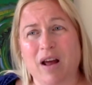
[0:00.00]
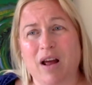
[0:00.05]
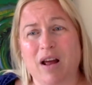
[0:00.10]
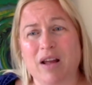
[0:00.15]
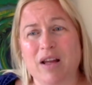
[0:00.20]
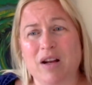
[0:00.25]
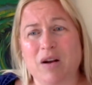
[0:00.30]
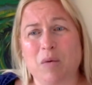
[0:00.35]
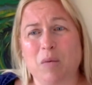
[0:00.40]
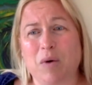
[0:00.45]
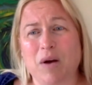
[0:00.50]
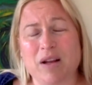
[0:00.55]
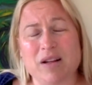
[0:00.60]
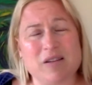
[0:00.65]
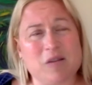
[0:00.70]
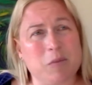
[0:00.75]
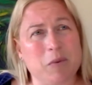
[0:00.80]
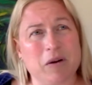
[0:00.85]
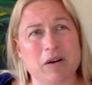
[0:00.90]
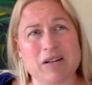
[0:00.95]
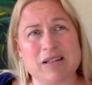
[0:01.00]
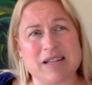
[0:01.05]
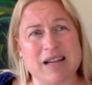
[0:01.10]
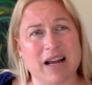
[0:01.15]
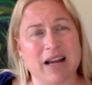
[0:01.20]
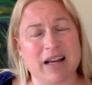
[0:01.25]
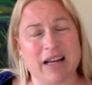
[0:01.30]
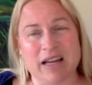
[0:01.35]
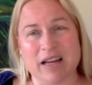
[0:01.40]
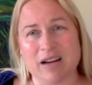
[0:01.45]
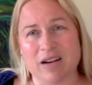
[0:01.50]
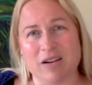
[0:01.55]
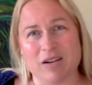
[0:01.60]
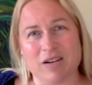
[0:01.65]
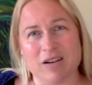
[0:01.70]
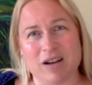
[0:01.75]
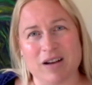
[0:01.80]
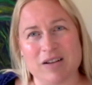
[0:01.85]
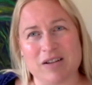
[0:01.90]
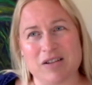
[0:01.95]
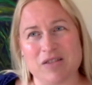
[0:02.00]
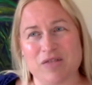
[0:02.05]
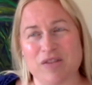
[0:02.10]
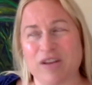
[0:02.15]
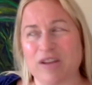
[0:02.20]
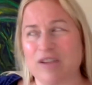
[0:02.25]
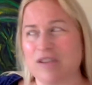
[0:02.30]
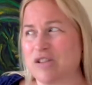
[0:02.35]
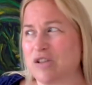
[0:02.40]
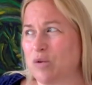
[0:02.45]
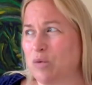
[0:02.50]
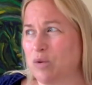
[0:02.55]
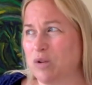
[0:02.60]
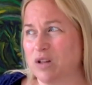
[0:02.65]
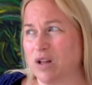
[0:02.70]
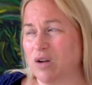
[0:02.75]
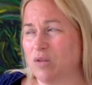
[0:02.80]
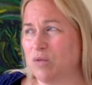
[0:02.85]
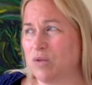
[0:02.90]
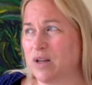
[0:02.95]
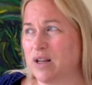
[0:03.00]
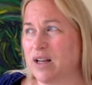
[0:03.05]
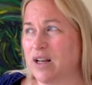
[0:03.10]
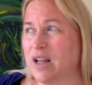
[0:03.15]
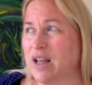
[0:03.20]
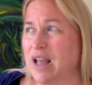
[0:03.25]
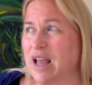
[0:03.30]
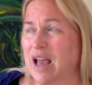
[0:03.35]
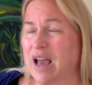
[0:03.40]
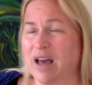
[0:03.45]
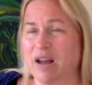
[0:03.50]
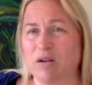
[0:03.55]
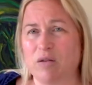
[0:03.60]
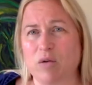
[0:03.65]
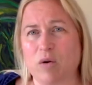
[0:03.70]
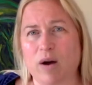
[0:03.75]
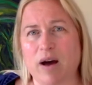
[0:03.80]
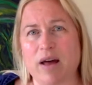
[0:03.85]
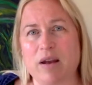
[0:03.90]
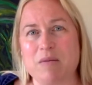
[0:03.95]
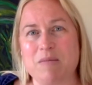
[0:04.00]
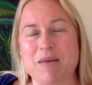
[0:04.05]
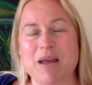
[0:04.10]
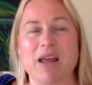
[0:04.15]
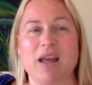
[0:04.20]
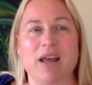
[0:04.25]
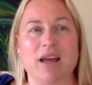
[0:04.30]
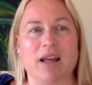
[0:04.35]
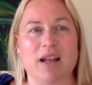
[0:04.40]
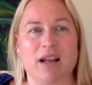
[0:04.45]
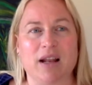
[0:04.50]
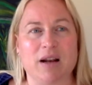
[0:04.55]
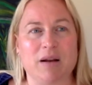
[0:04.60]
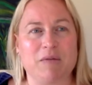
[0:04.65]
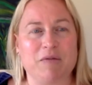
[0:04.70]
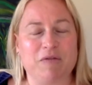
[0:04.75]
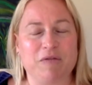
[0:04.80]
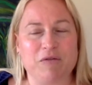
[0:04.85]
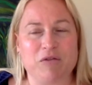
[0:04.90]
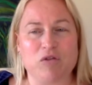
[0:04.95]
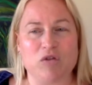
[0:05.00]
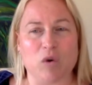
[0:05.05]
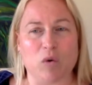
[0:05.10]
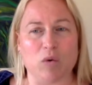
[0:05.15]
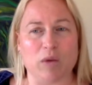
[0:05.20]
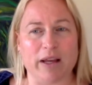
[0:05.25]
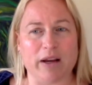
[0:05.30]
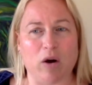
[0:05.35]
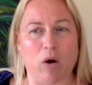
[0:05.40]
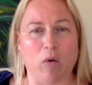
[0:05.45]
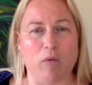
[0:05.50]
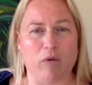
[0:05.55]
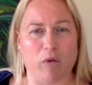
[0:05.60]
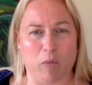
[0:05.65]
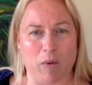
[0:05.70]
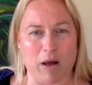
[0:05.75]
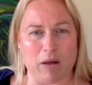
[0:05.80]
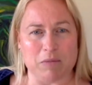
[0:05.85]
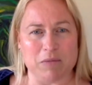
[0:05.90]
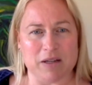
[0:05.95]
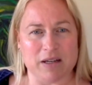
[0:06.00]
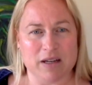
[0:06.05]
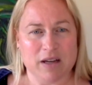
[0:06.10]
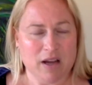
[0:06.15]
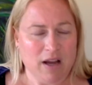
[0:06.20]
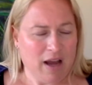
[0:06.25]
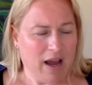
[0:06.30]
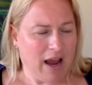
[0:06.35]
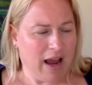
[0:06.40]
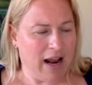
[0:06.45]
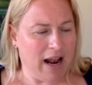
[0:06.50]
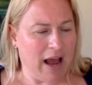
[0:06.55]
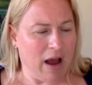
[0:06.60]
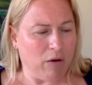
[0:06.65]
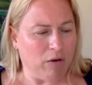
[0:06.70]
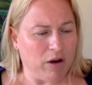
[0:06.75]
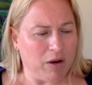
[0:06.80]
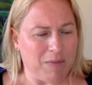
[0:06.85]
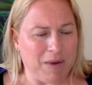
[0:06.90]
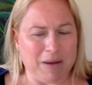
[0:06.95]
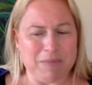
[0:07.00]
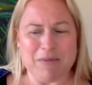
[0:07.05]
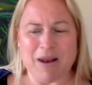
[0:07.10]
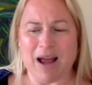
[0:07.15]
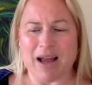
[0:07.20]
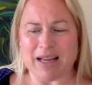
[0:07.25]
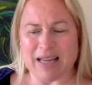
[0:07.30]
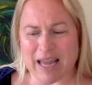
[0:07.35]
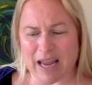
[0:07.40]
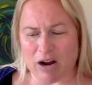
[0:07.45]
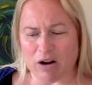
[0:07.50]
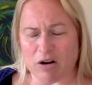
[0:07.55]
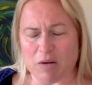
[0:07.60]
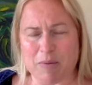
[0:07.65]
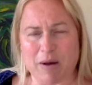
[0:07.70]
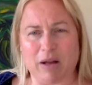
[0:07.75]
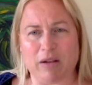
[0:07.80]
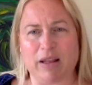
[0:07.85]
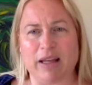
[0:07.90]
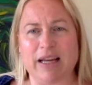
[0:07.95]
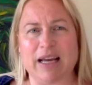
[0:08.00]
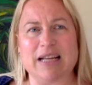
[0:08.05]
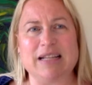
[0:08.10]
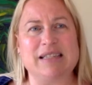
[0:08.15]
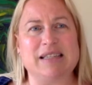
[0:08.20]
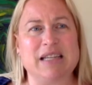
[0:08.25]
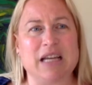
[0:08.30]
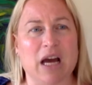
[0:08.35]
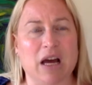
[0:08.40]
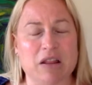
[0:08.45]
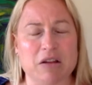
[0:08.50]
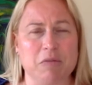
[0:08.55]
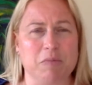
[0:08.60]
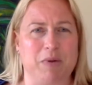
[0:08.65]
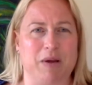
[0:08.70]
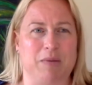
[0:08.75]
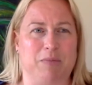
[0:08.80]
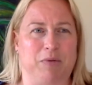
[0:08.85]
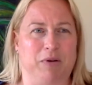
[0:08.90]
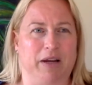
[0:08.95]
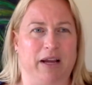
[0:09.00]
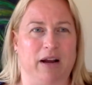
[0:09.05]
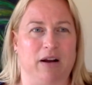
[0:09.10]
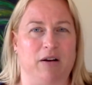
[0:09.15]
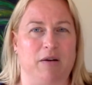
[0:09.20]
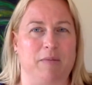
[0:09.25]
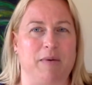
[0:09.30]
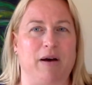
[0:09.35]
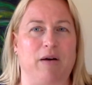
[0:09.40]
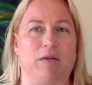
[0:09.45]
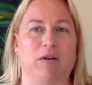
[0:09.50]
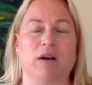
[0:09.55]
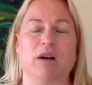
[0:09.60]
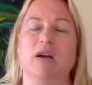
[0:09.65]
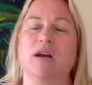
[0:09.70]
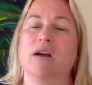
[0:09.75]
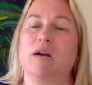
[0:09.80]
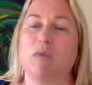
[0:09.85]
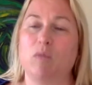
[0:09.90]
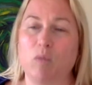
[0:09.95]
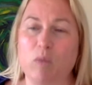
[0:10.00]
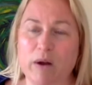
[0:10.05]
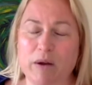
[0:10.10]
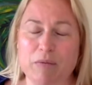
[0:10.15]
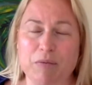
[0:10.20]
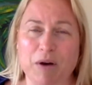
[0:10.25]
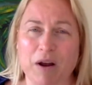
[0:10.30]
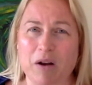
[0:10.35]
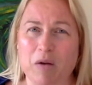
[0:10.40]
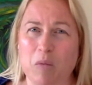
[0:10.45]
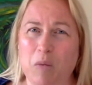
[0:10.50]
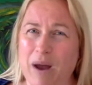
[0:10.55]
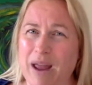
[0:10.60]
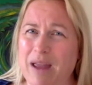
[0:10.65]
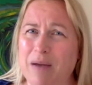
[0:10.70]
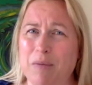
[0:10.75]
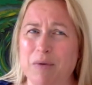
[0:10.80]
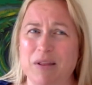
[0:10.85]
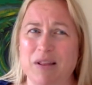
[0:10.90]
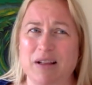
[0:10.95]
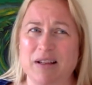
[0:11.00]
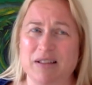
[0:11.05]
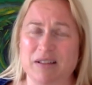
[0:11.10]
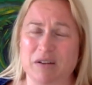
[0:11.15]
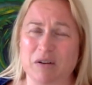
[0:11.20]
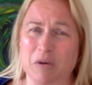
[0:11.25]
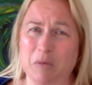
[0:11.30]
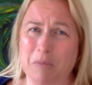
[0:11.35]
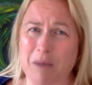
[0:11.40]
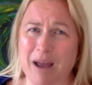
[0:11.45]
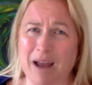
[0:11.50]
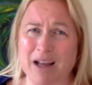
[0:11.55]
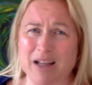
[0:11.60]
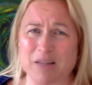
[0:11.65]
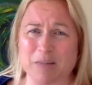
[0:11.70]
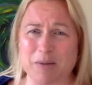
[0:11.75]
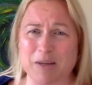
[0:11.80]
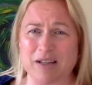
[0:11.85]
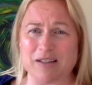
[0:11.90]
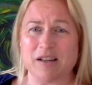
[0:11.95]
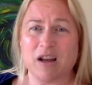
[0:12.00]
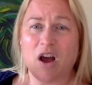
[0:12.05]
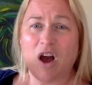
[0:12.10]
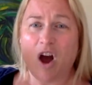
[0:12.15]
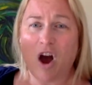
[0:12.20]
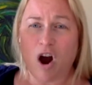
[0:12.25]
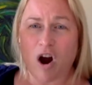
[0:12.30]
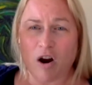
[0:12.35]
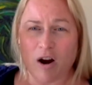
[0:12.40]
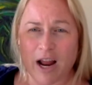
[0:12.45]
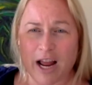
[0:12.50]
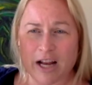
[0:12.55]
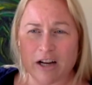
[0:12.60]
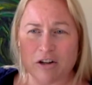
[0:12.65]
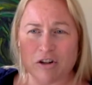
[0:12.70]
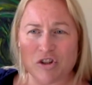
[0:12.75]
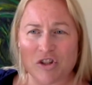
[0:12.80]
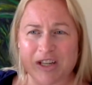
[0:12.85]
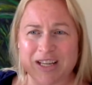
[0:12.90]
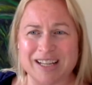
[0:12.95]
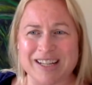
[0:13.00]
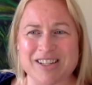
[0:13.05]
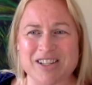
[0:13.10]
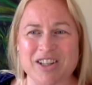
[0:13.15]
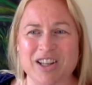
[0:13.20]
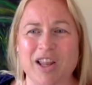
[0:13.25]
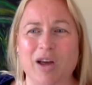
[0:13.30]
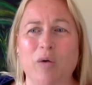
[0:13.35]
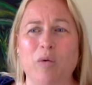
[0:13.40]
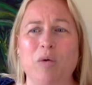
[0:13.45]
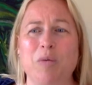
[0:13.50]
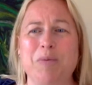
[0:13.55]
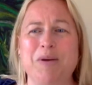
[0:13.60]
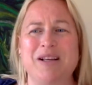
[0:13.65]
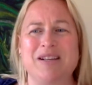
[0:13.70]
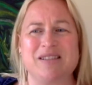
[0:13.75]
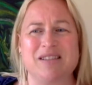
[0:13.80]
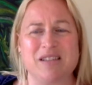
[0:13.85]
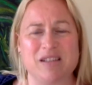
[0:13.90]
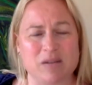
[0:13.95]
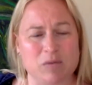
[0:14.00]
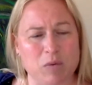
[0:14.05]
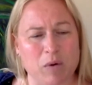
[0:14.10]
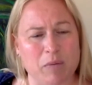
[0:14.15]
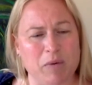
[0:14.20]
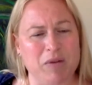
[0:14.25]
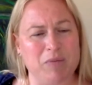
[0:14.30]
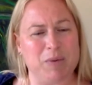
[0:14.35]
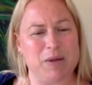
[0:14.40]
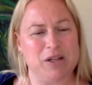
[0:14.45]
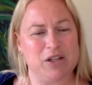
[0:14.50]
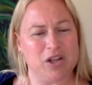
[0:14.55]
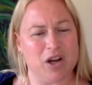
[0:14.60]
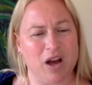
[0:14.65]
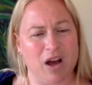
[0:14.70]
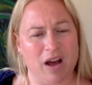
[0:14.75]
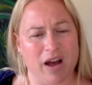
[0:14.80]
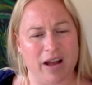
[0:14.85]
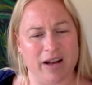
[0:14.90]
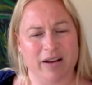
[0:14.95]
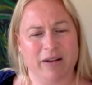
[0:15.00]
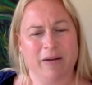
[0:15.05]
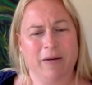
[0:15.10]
you know what? Spirit's not here. I just feel so alone and I don't know how to make it. And I'm so like overwhelmed. And how come I'm not cared about like I see other people cared about? We run away with these in our minds because our energy gets lower because this is what we've been taught.